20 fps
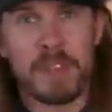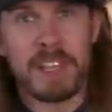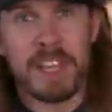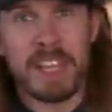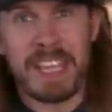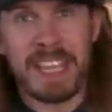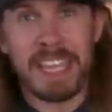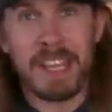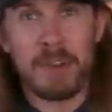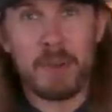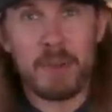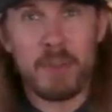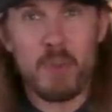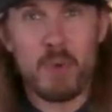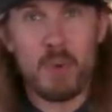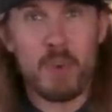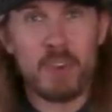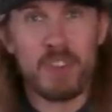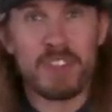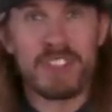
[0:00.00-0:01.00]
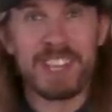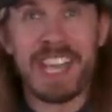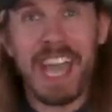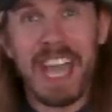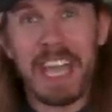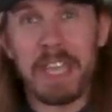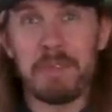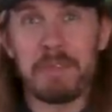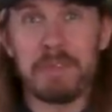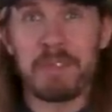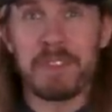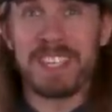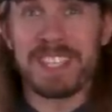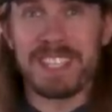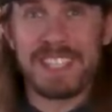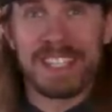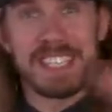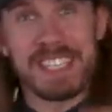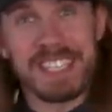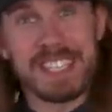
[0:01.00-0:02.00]
you like hearing the word knife,
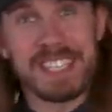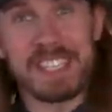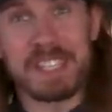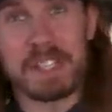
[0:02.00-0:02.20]
because this